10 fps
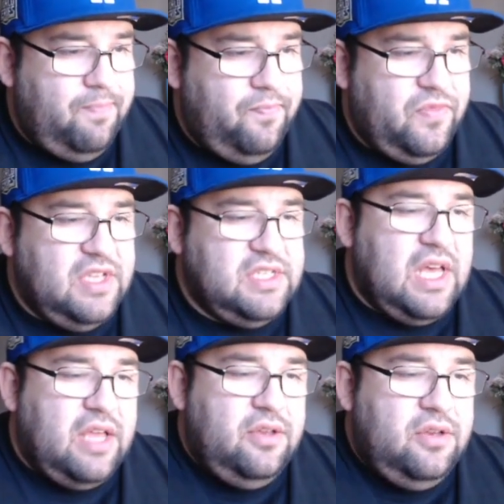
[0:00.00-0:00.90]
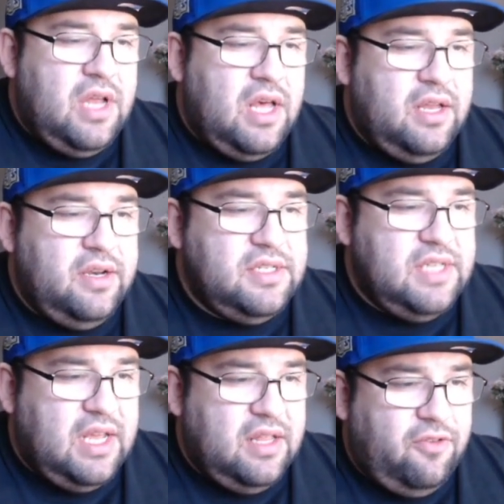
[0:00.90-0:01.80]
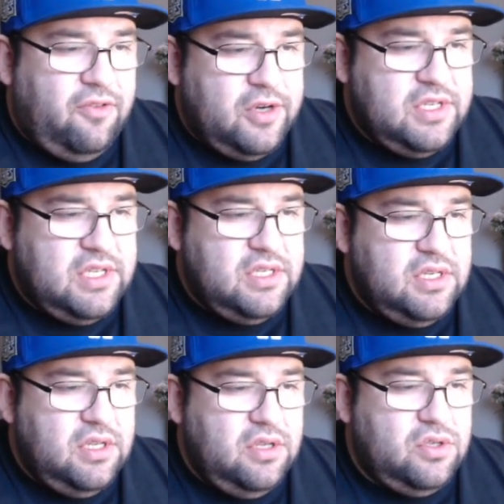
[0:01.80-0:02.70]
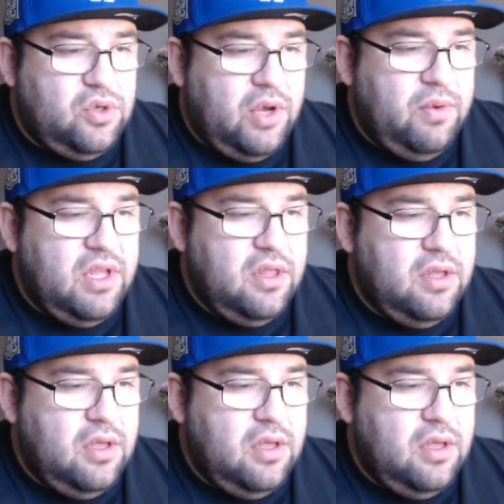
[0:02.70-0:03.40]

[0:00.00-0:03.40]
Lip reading: He's got You Do Not Understand the Forces You Toy With,